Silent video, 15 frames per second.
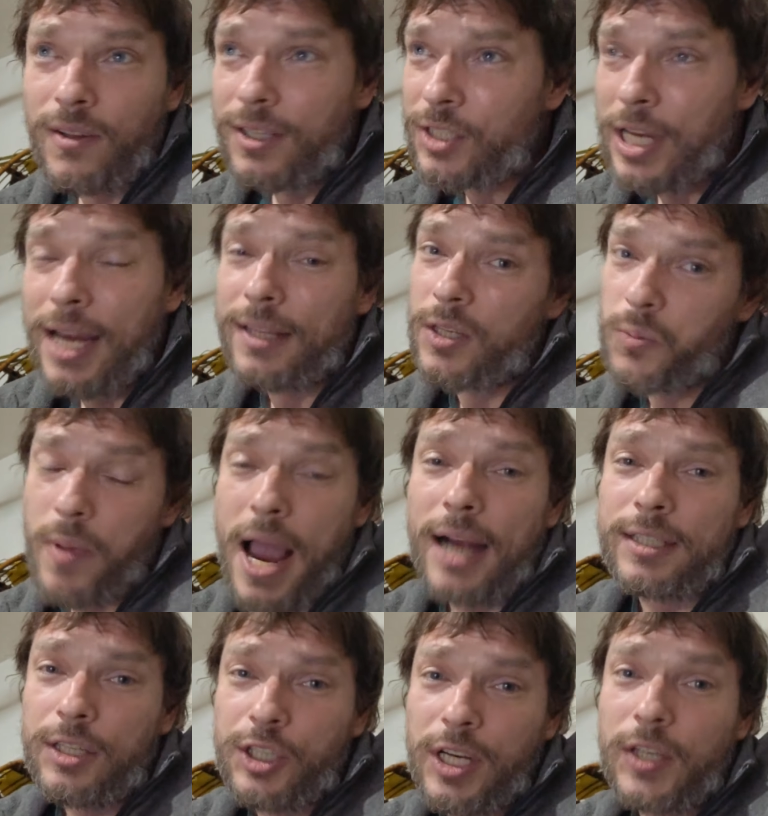let's take this
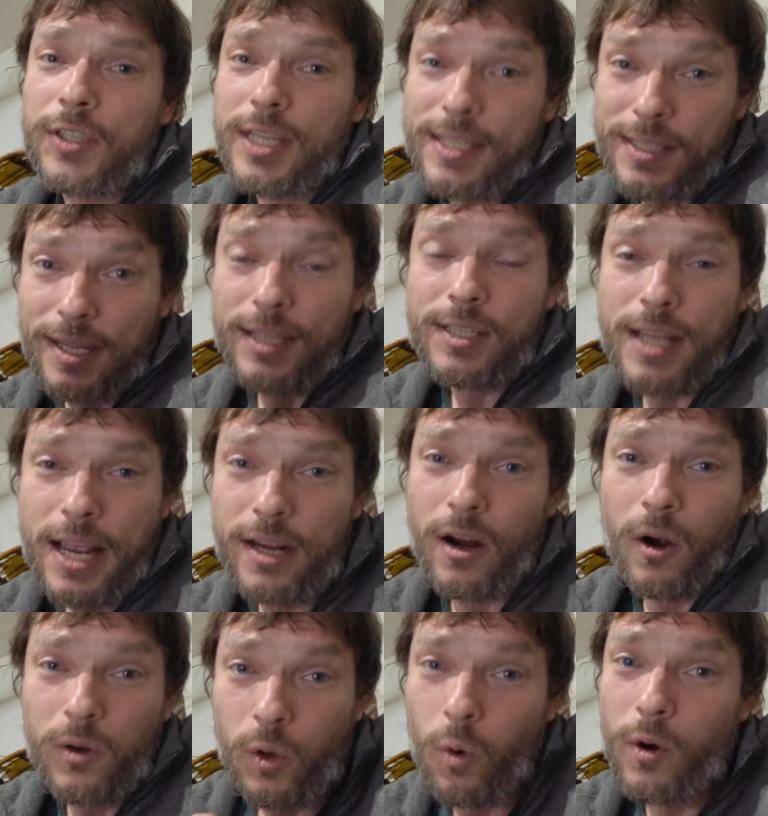back to Jesus. Let's
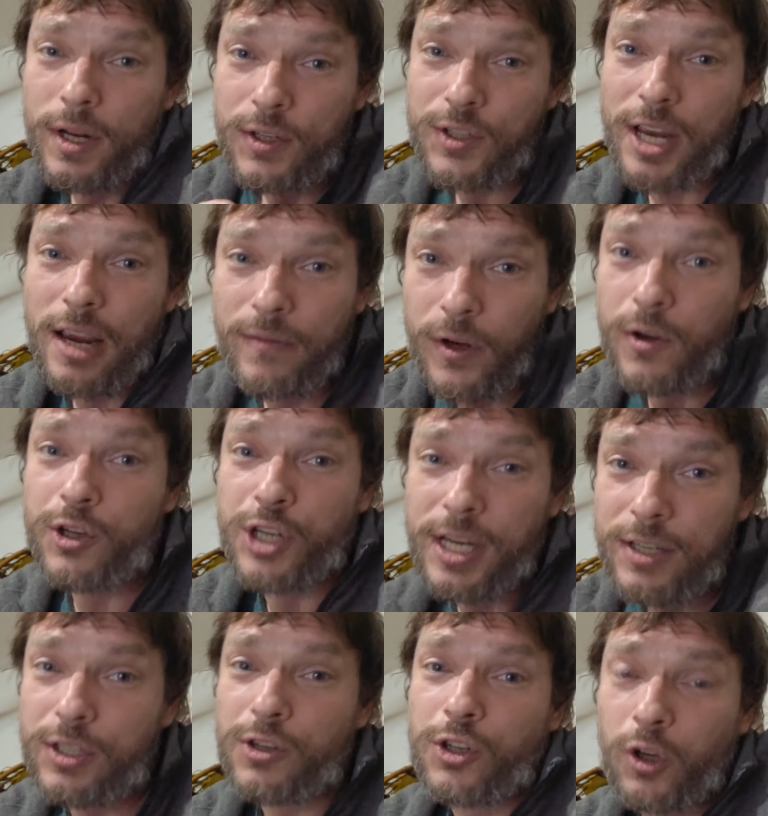thank our Lord and Savior,
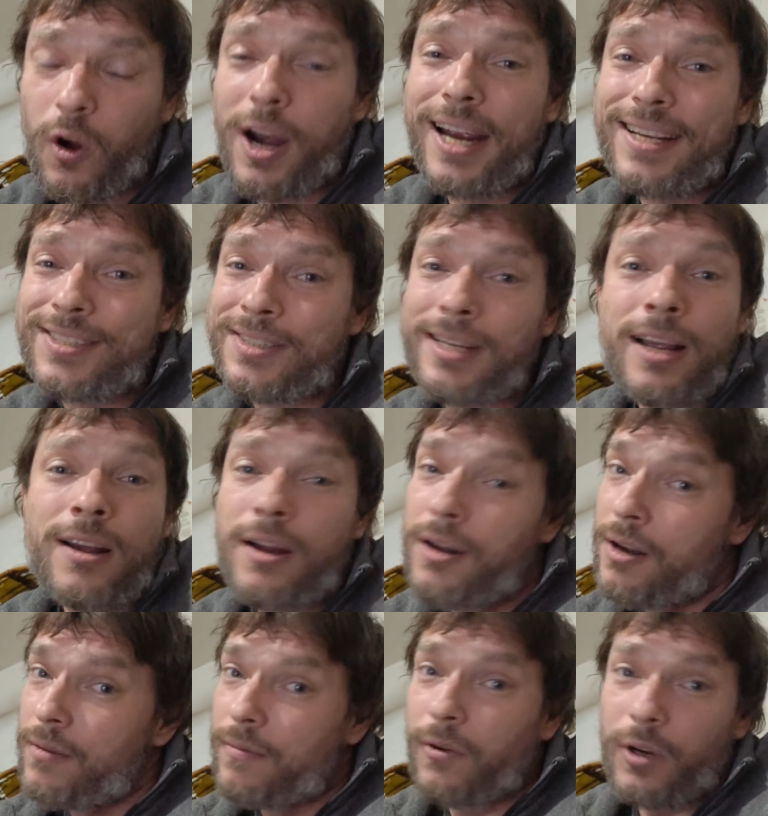Jesus Christ,
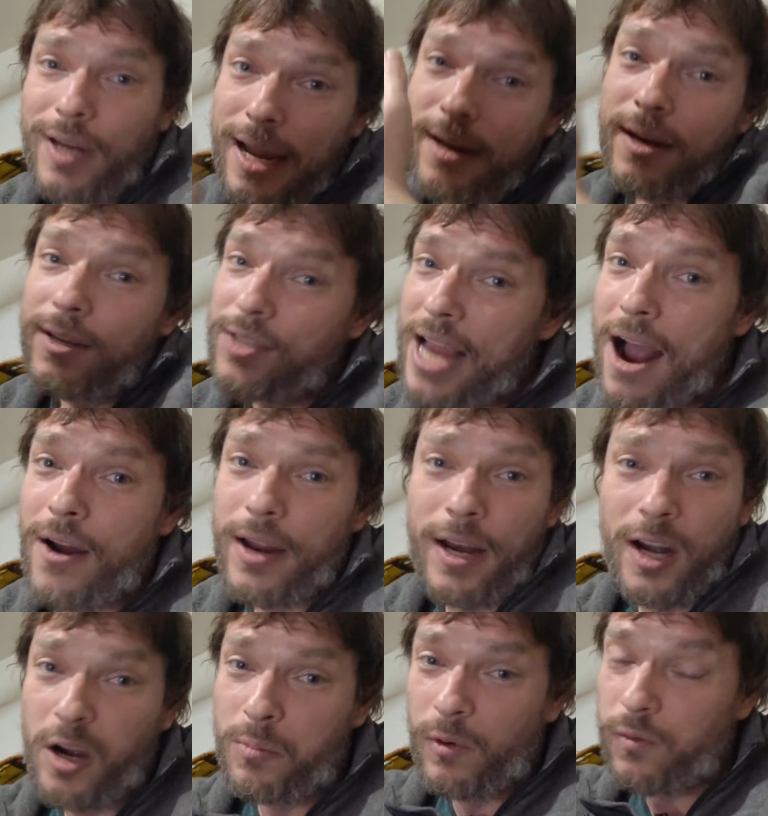for getting us out
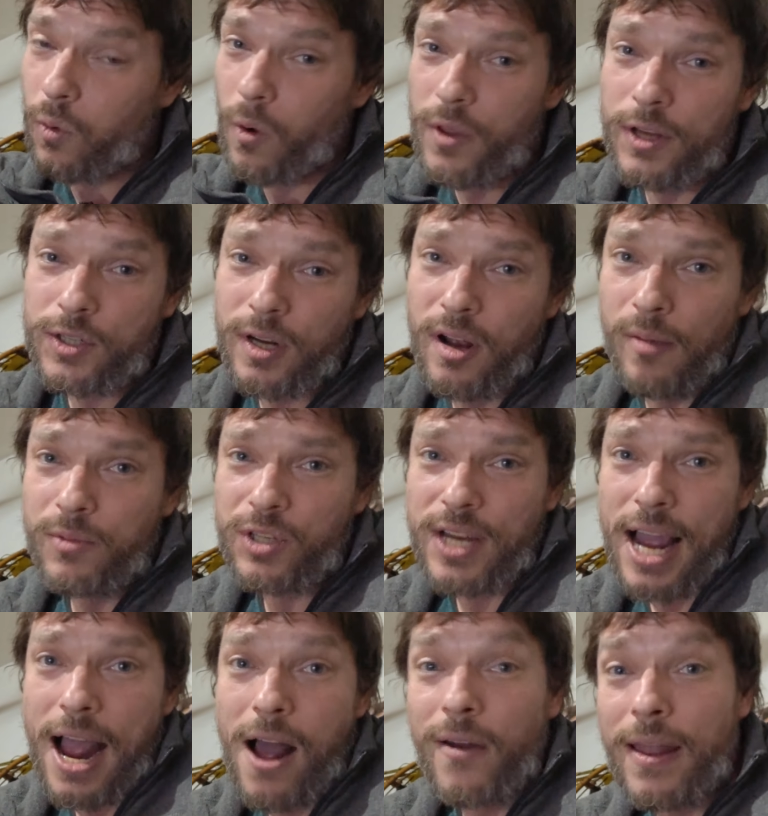of here before this comes
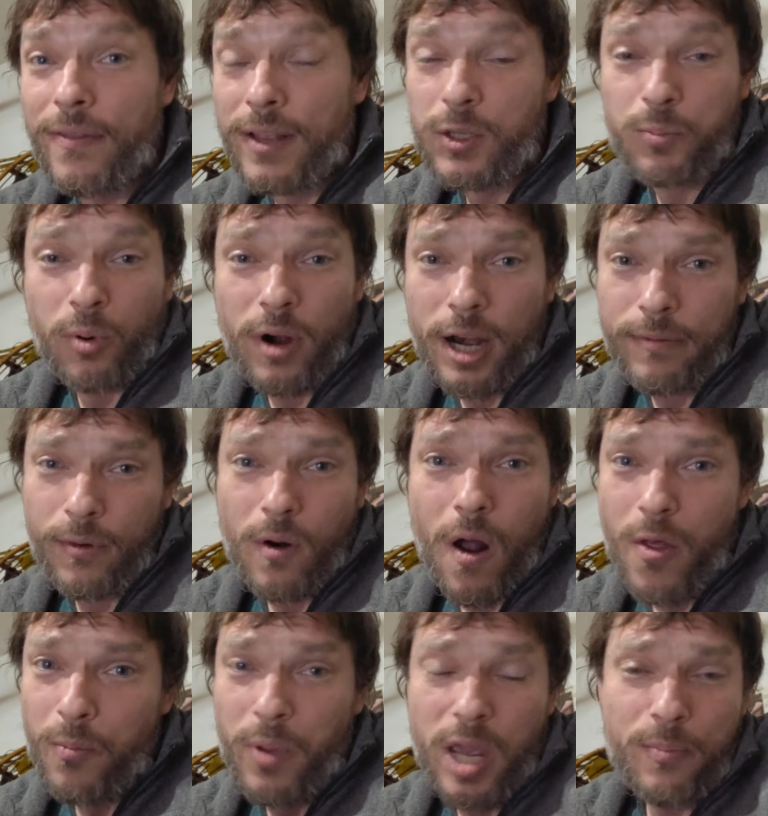down. And let's pray for
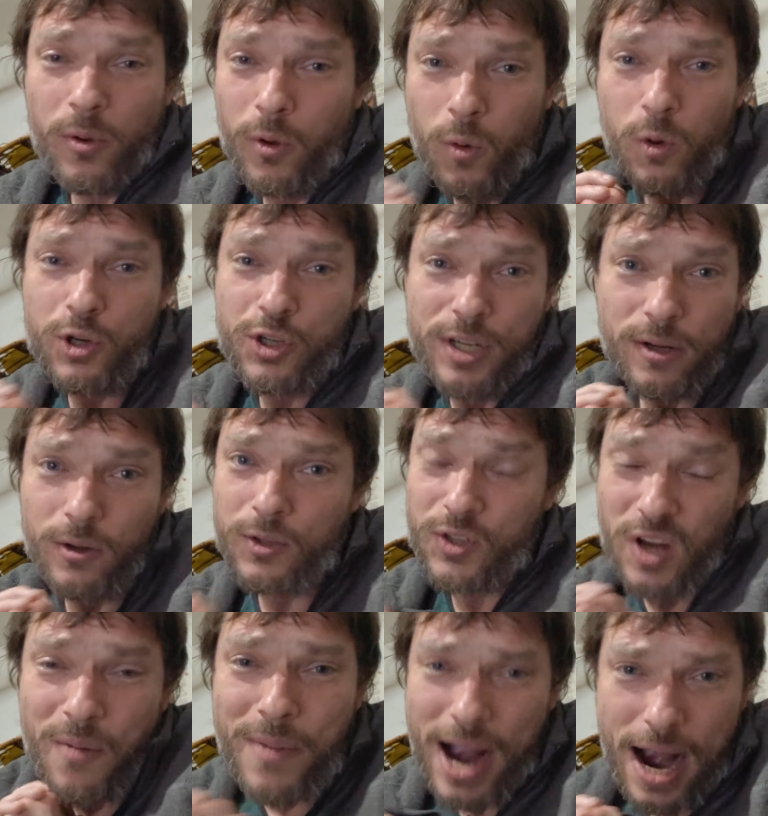all the people who are still
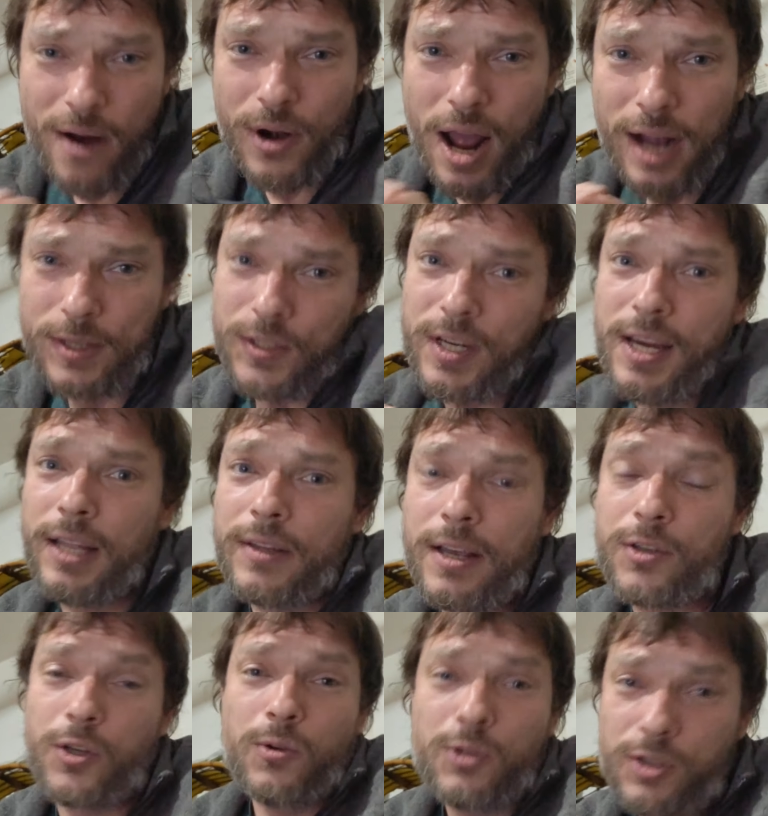somehow not seeing
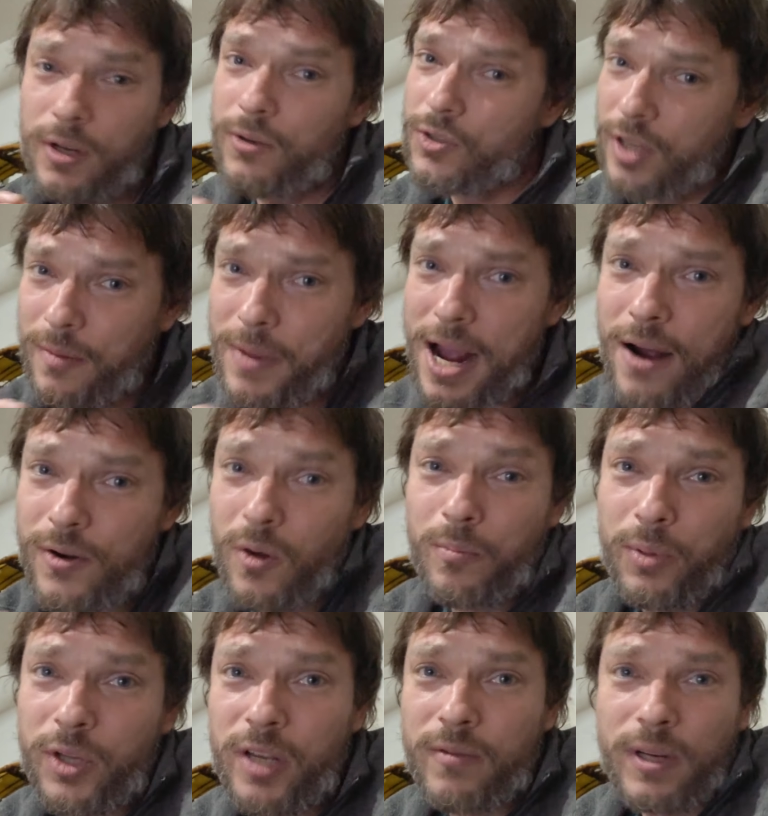this, who still somehow
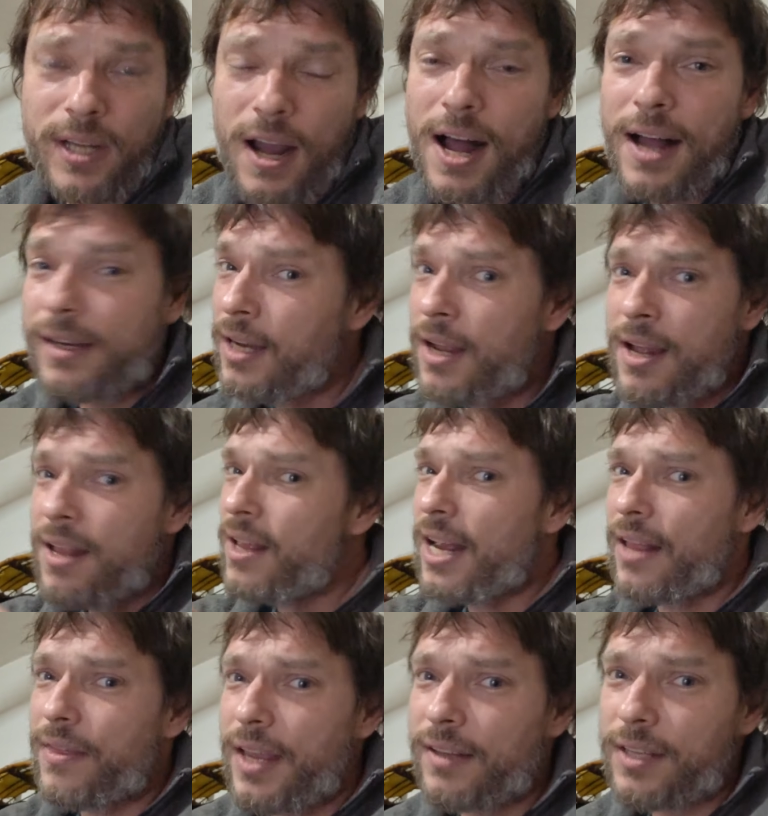don't believe in God
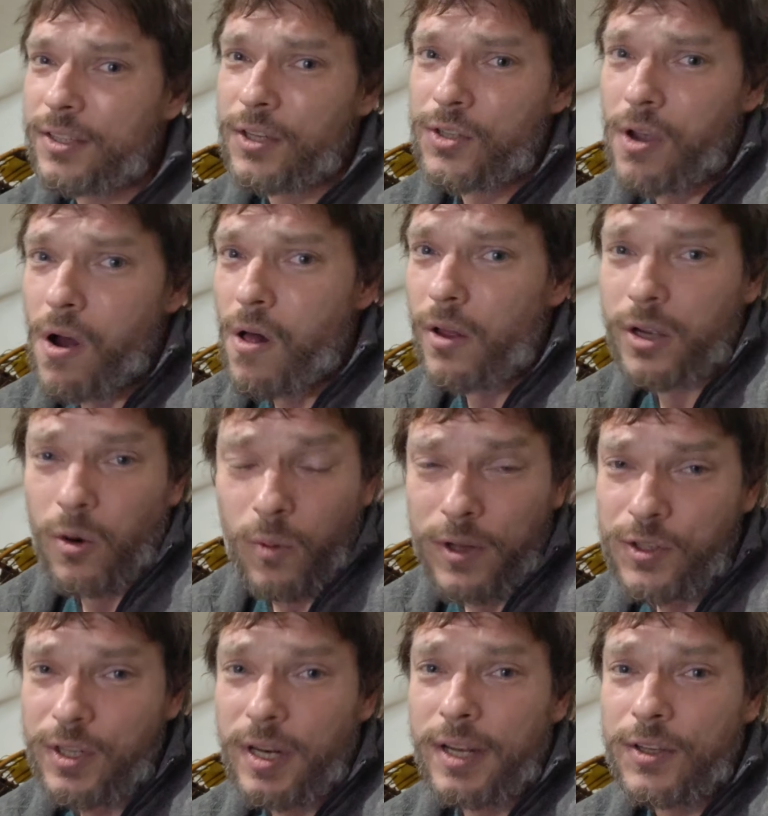and think this is all a
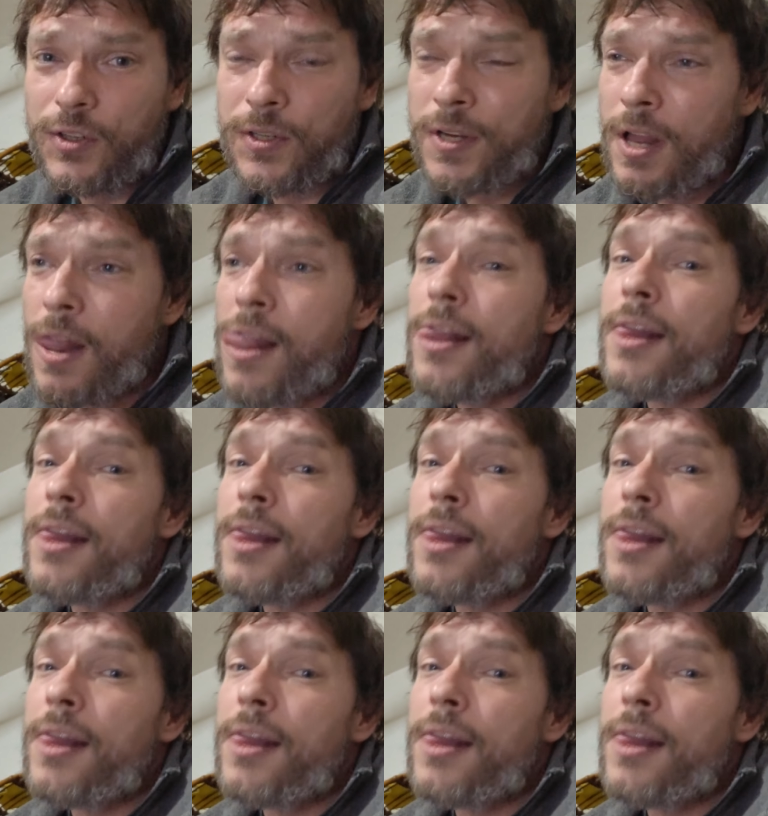coincidence.